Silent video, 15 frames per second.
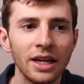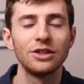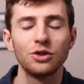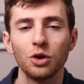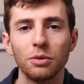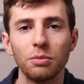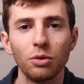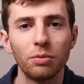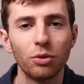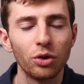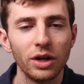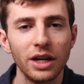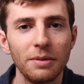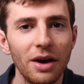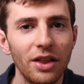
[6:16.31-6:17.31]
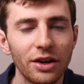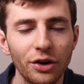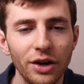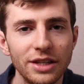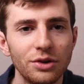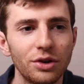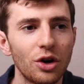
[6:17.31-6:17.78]
and talk more broadly about the
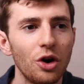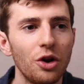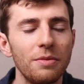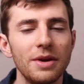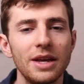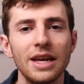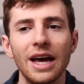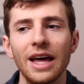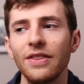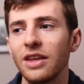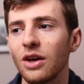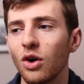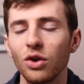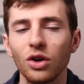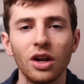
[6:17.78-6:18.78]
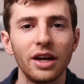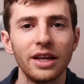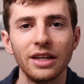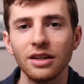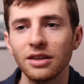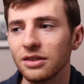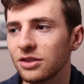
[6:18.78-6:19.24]
creator economy and the online